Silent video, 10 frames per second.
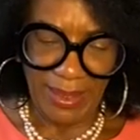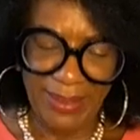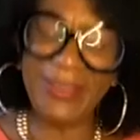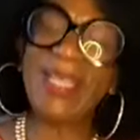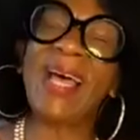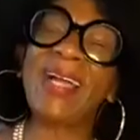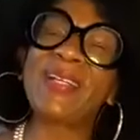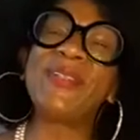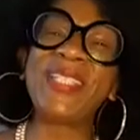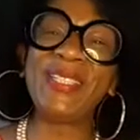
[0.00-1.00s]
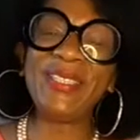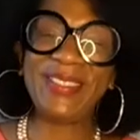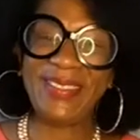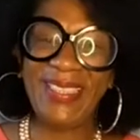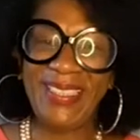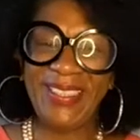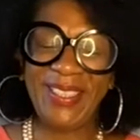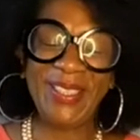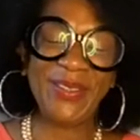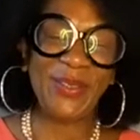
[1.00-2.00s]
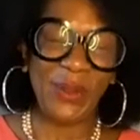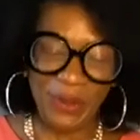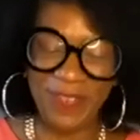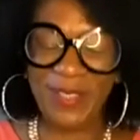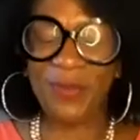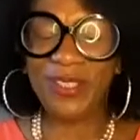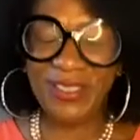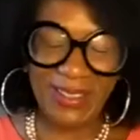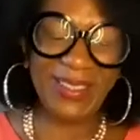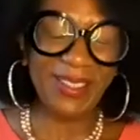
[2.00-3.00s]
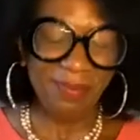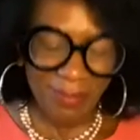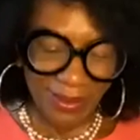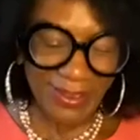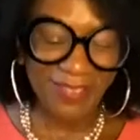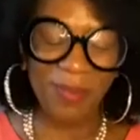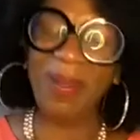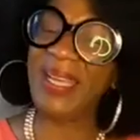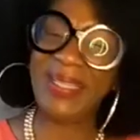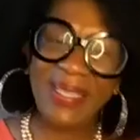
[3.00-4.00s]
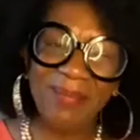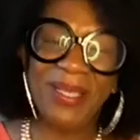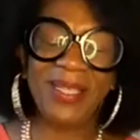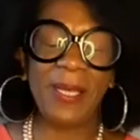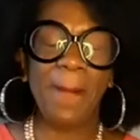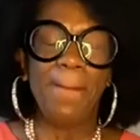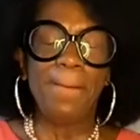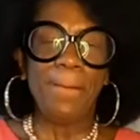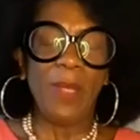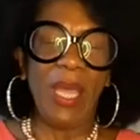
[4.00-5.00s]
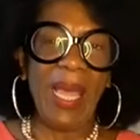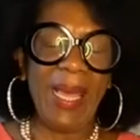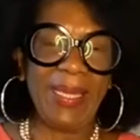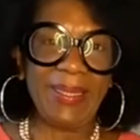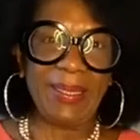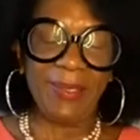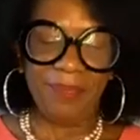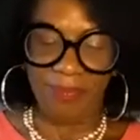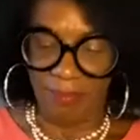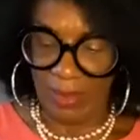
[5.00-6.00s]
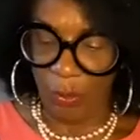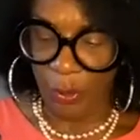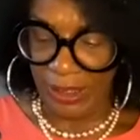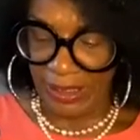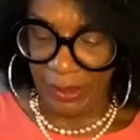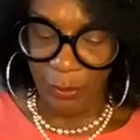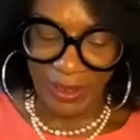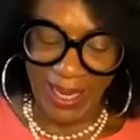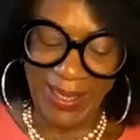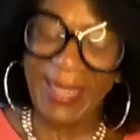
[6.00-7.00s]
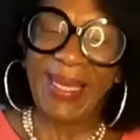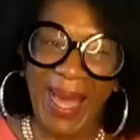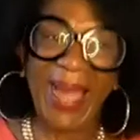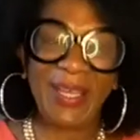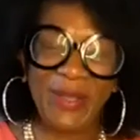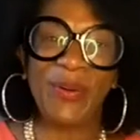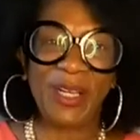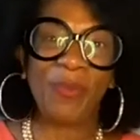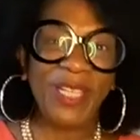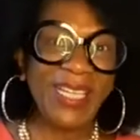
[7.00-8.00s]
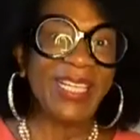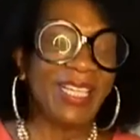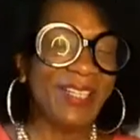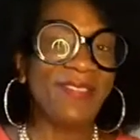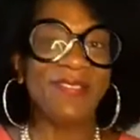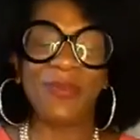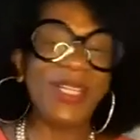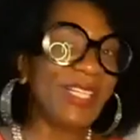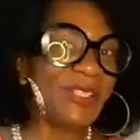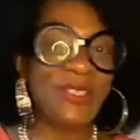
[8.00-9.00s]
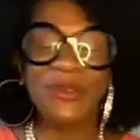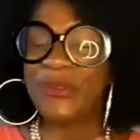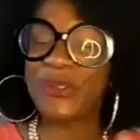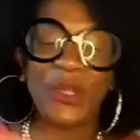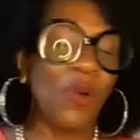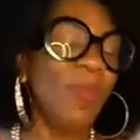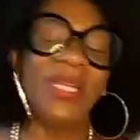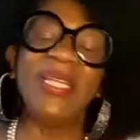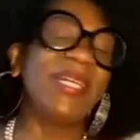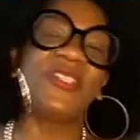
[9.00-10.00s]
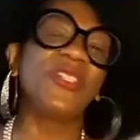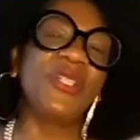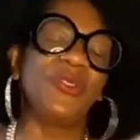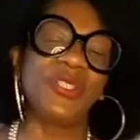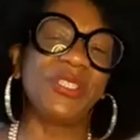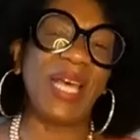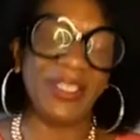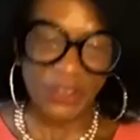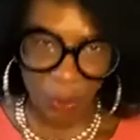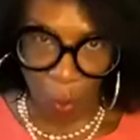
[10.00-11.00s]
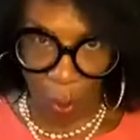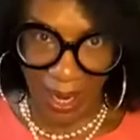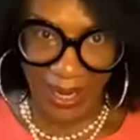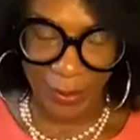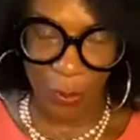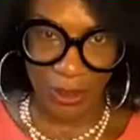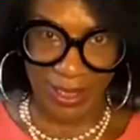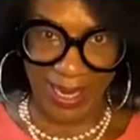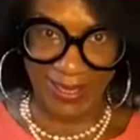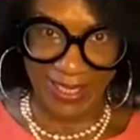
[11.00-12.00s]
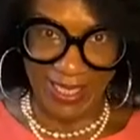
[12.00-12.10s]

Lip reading: There's a lot going on. You know, COVID, we're still in the middle of a pandemic, and we got a lot going. We could use so many excuses as to why we're not